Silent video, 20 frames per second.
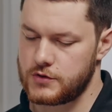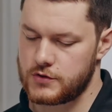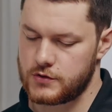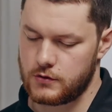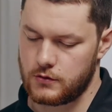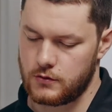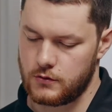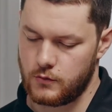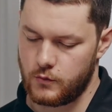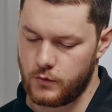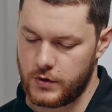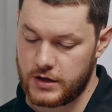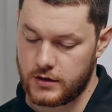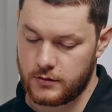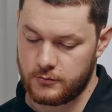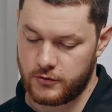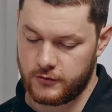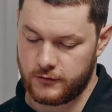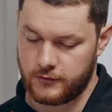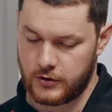So we
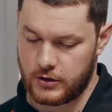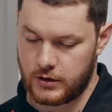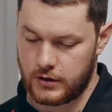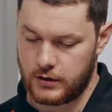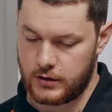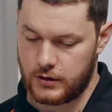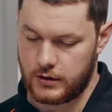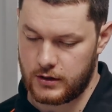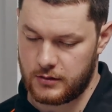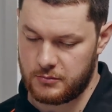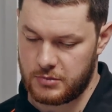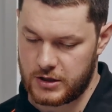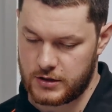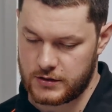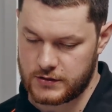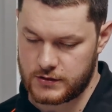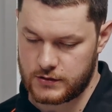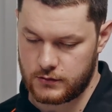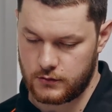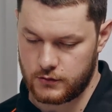can provide a better
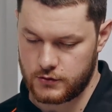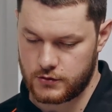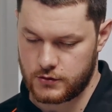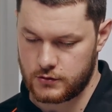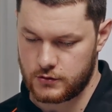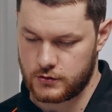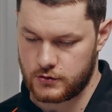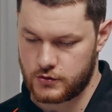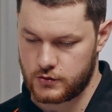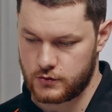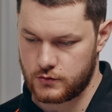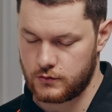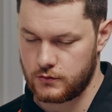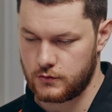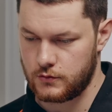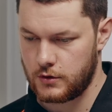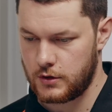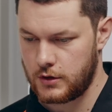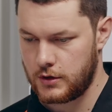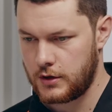solution to